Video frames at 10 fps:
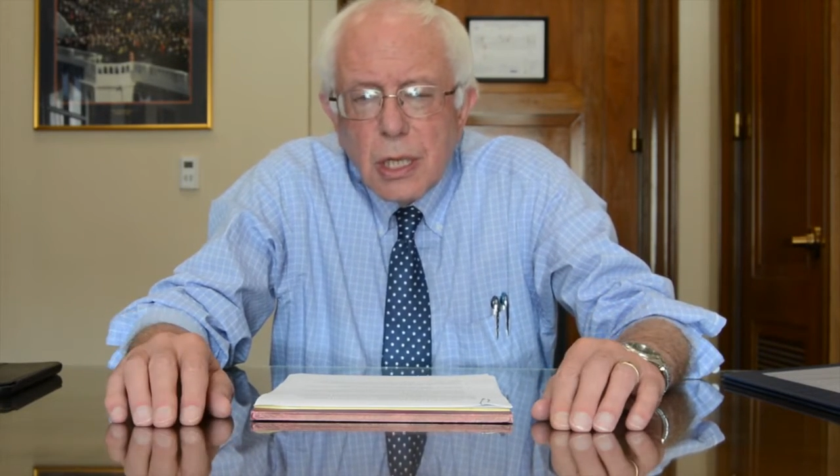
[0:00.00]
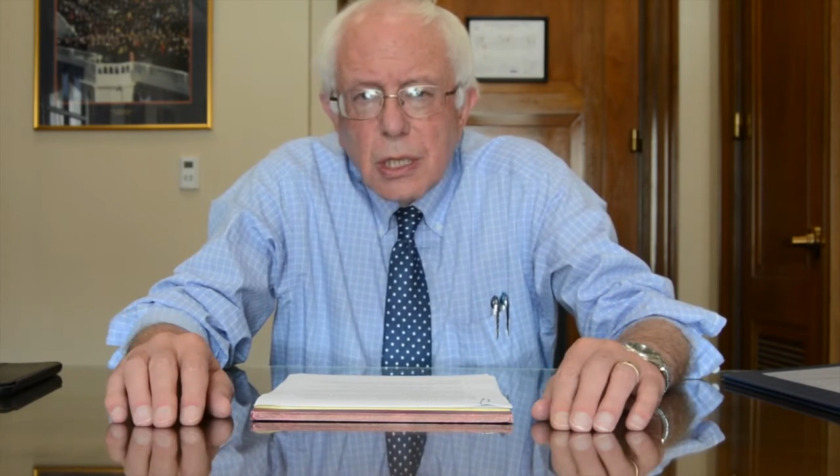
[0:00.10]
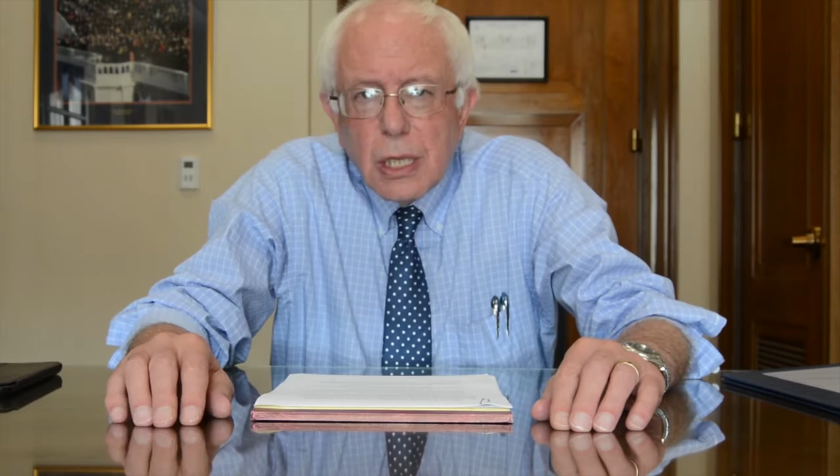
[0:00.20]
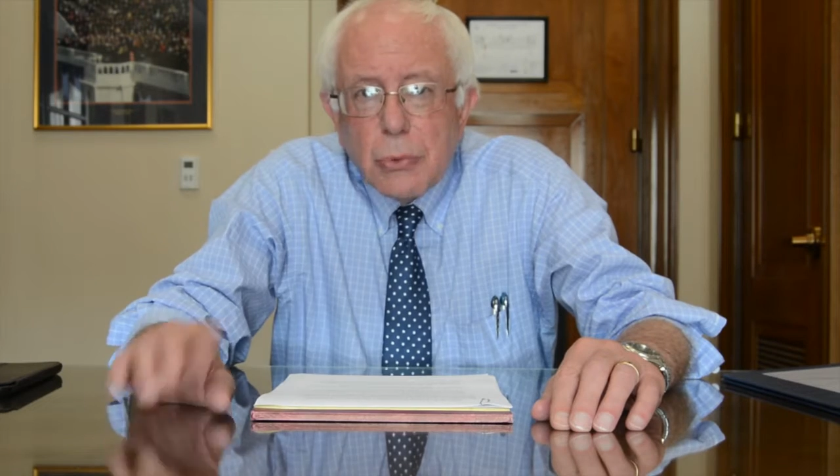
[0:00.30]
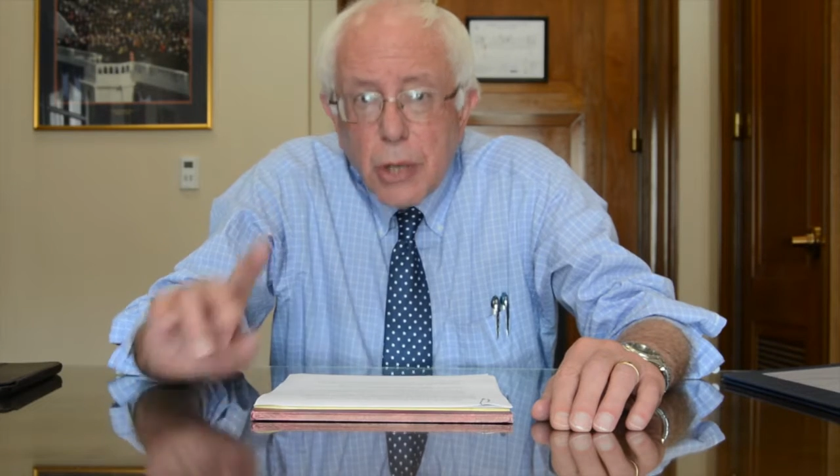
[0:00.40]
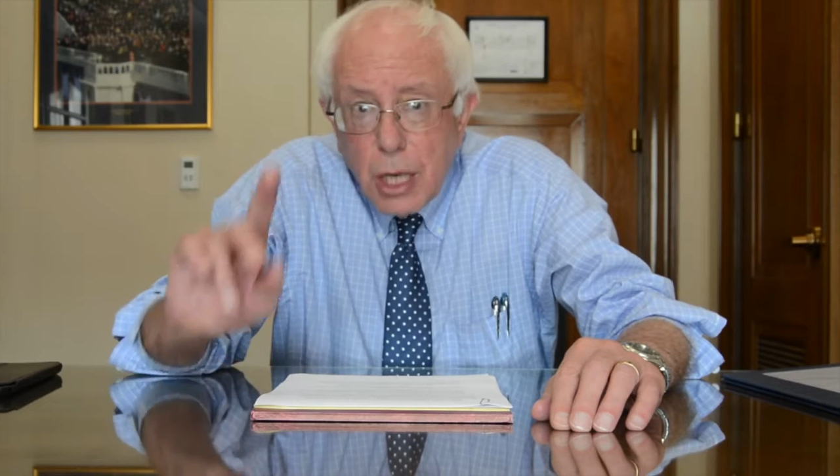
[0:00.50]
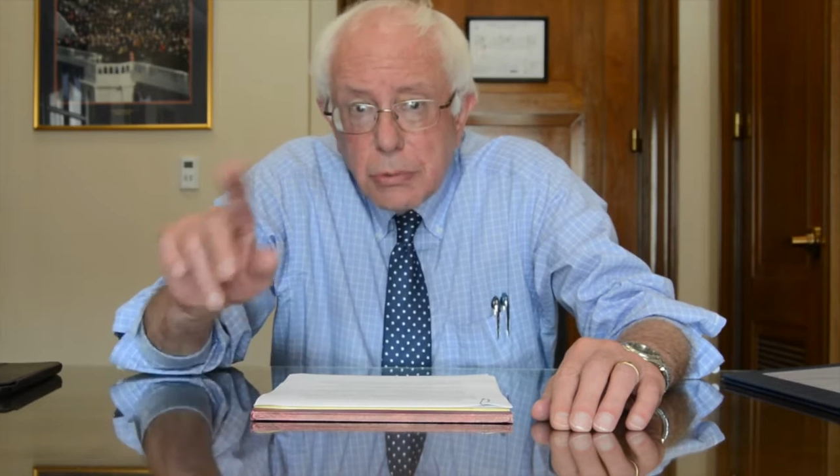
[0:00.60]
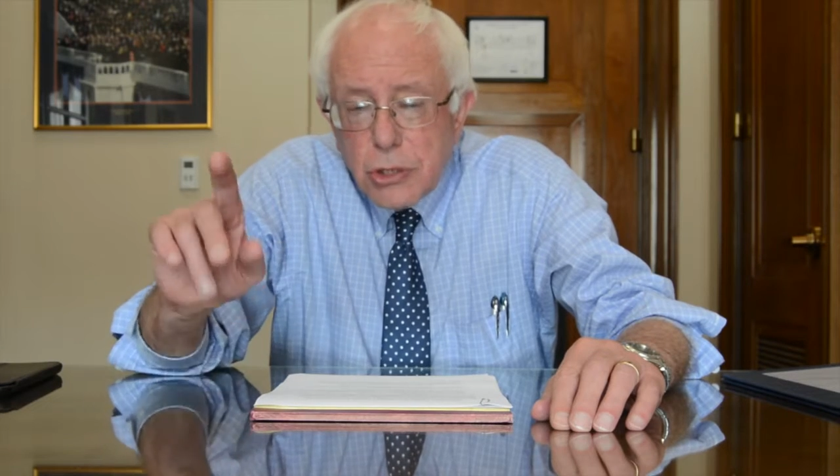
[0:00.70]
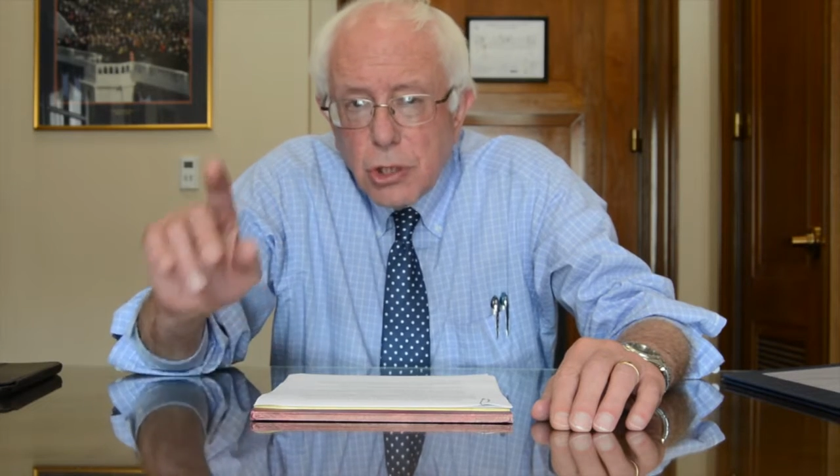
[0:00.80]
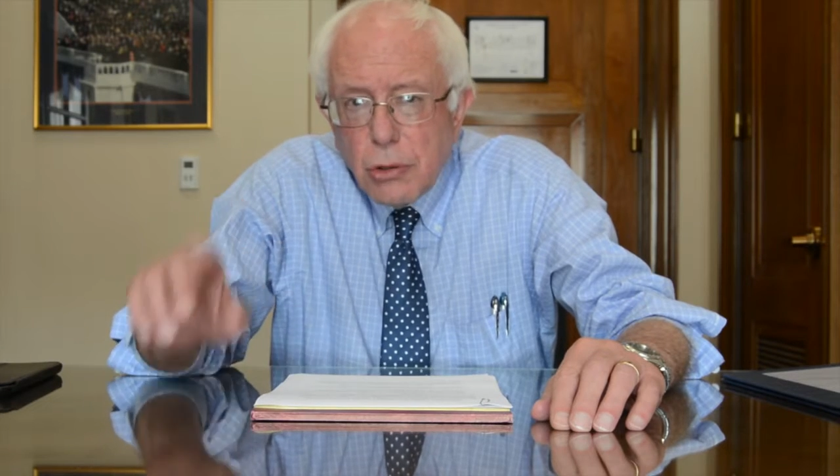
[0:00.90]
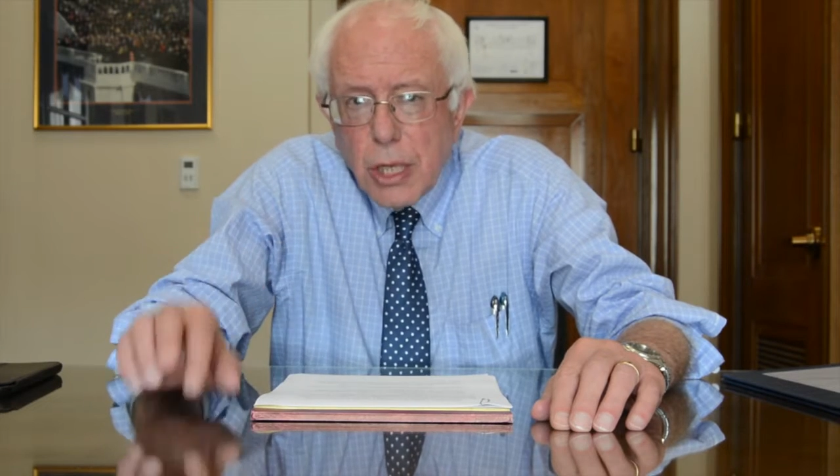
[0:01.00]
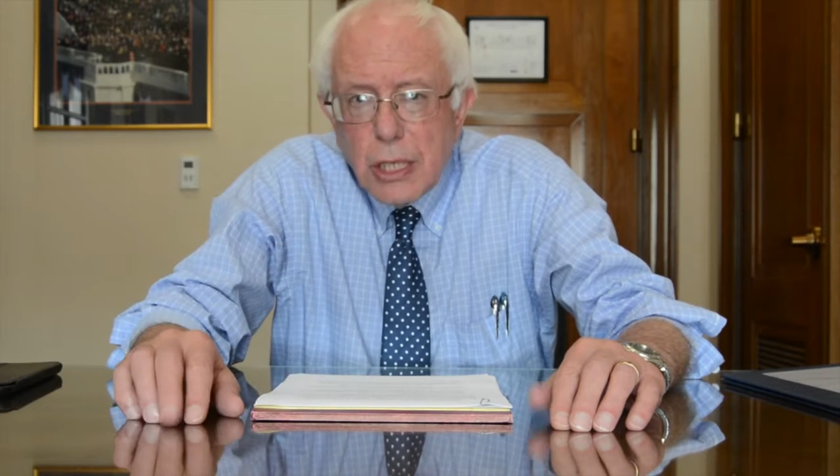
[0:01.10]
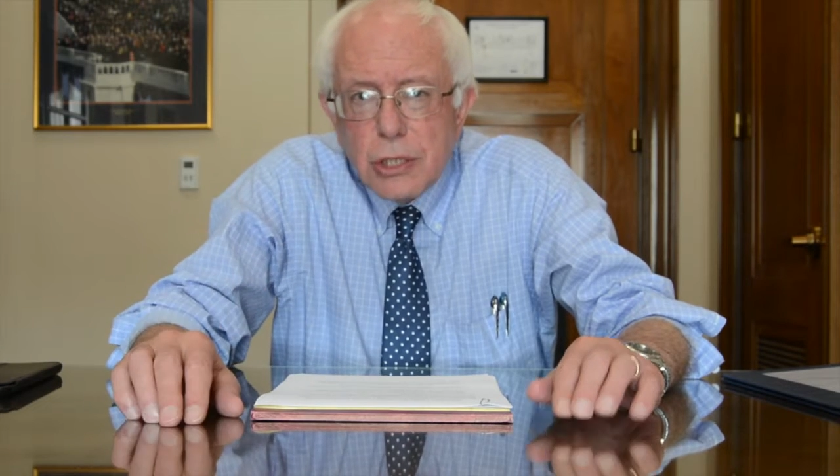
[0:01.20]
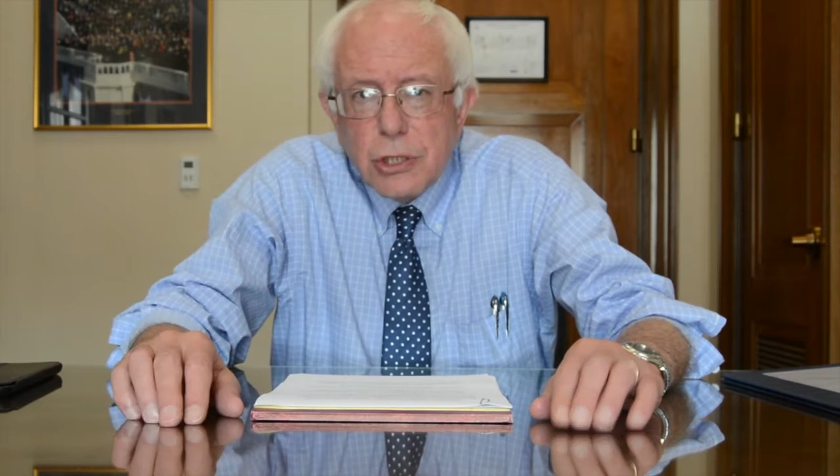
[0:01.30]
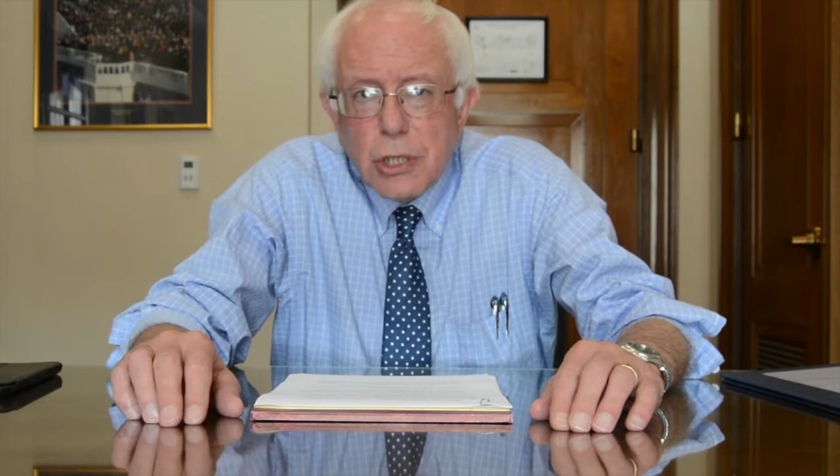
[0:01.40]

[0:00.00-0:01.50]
that when I was your age